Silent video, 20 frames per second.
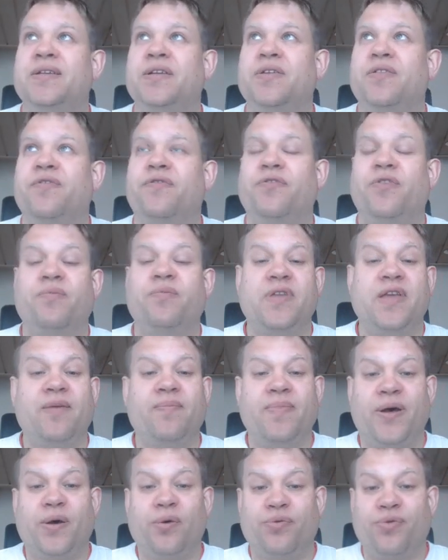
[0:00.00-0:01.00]
from the
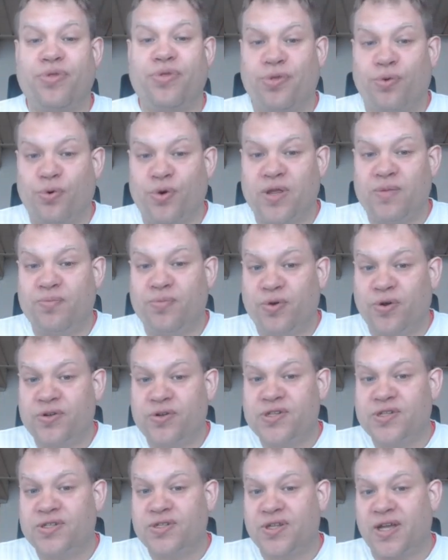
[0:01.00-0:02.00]
about 30
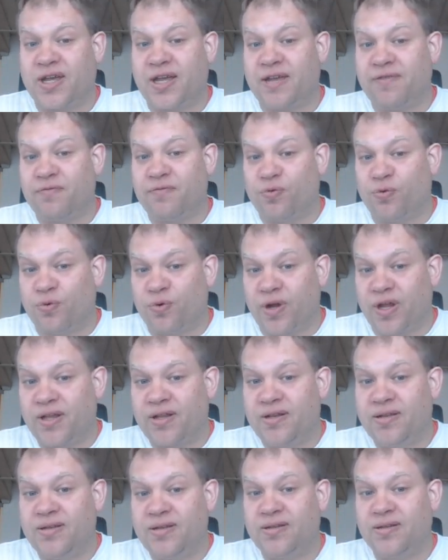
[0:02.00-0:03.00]
books I've
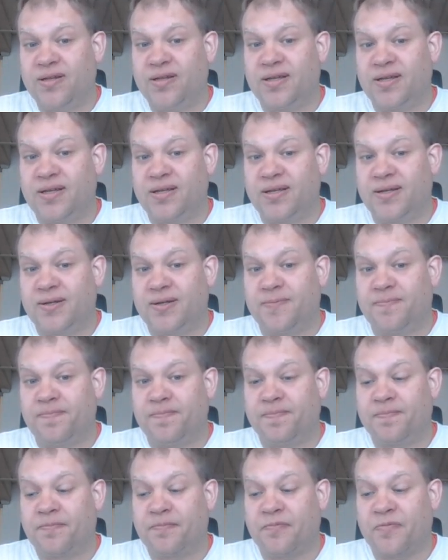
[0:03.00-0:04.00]
read
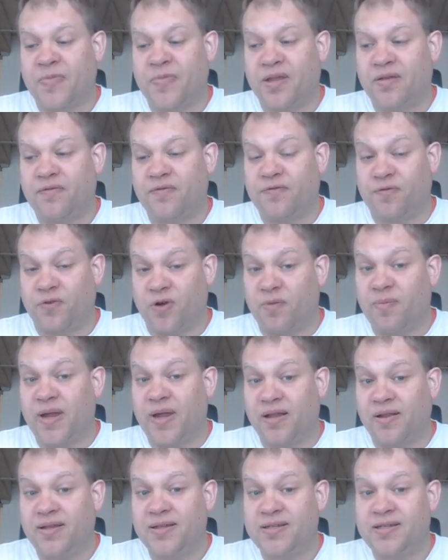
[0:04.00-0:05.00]
from
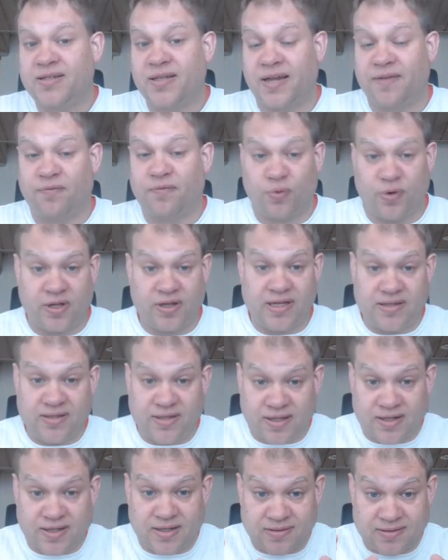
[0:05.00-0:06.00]
Ellis, I've really
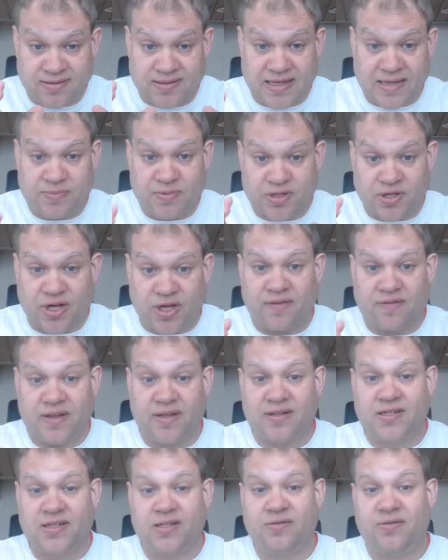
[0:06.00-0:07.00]
done a deep dive
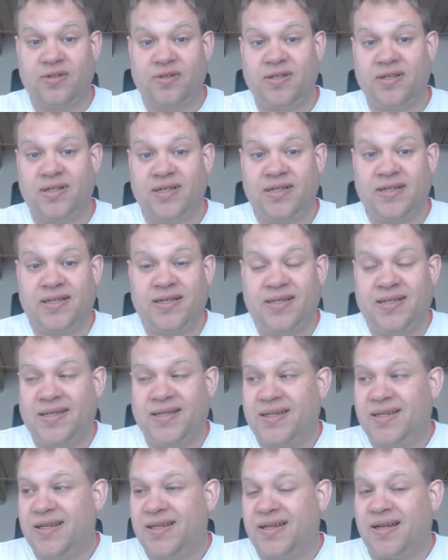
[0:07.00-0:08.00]
into it.
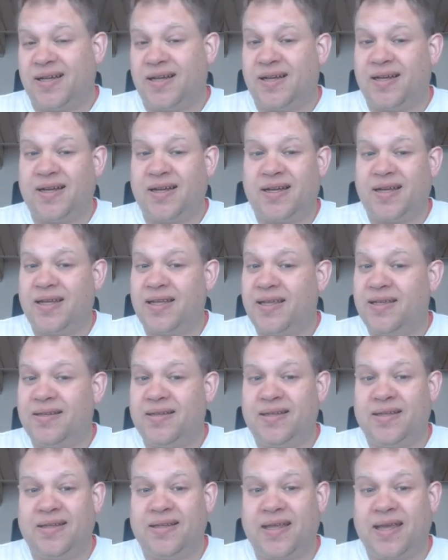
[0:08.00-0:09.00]
I
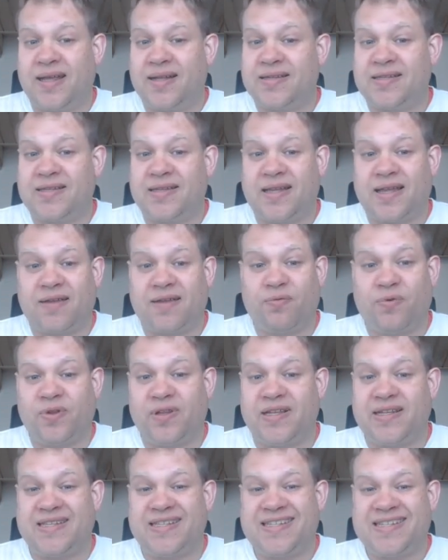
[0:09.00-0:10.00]
can't say I've
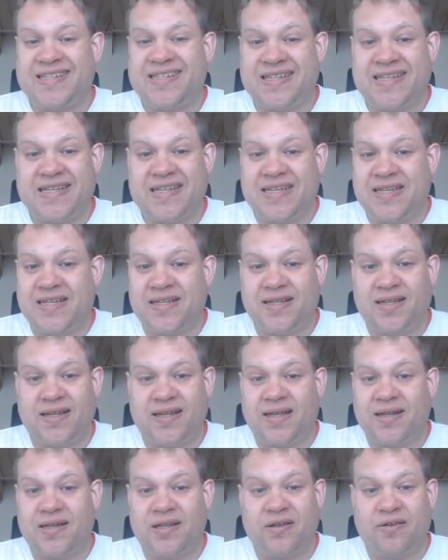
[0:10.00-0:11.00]
really seen
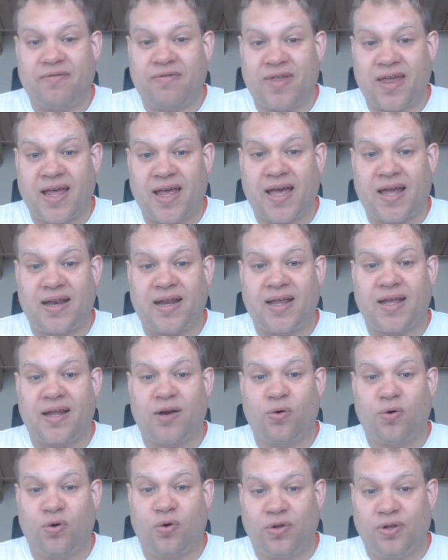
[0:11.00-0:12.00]
any of that at
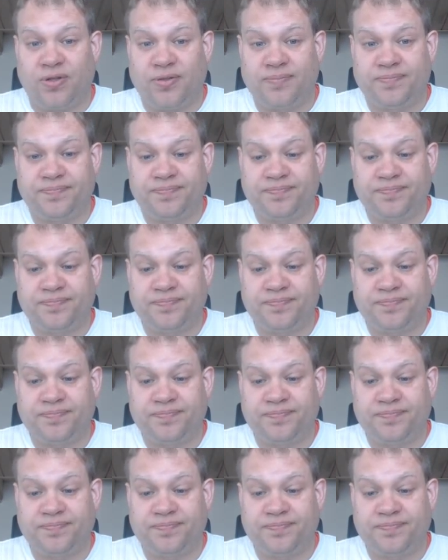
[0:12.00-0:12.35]
all.